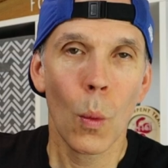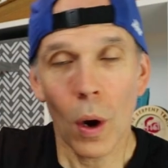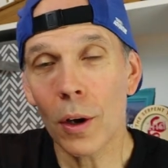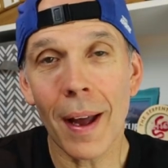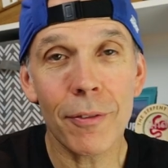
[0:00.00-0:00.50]

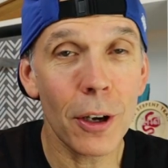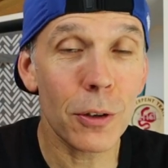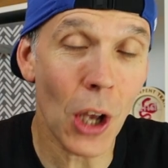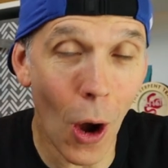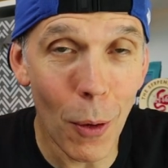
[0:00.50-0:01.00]
Welcome back,
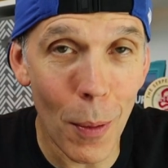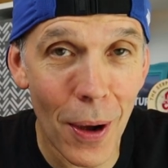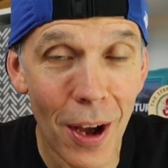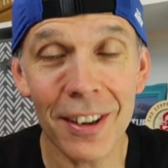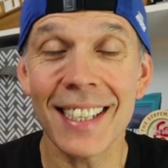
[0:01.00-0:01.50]
folks. I'm Lloyd
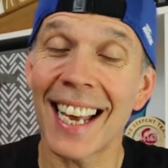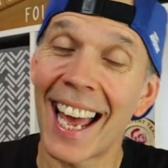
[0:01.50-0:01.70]
Purvis,